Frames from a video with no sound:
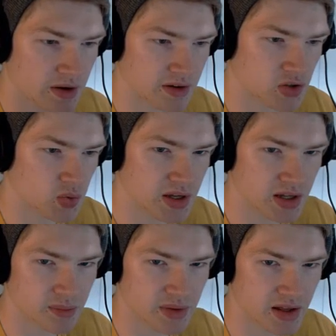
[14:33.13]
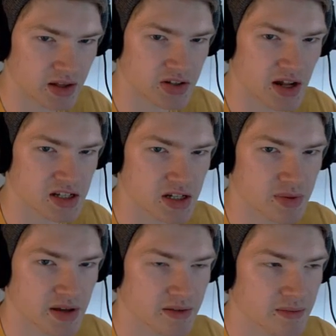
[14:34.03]
gonna tweak it a bit and change it a
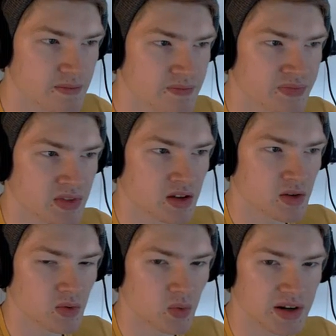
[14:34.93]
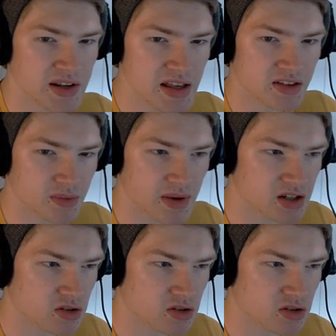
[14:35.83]
bit. We need to make sure